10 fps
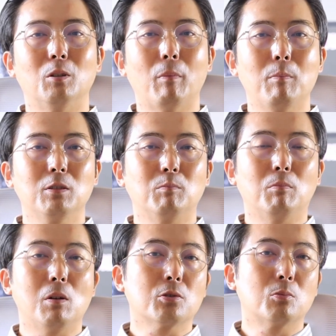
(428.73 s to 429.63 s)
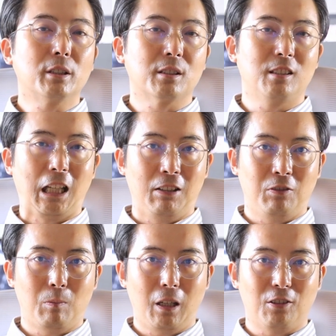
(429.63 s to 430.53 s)
to remember the most recent
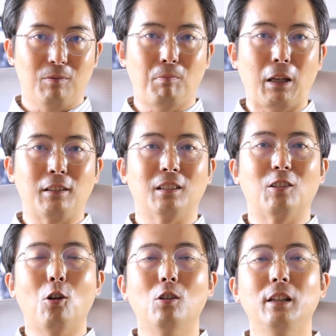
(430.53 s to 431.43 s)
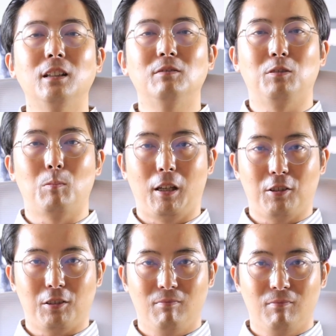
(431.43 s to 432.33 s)
information better than earlier
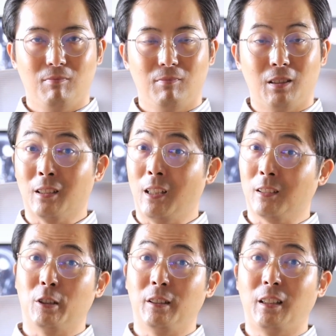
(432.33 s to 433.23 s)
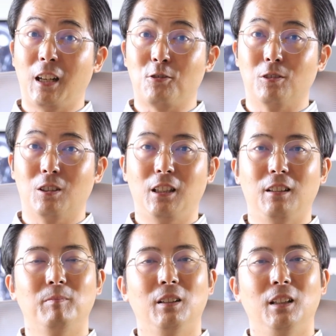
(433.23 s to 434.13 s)
information. It sounds pretty natural, right?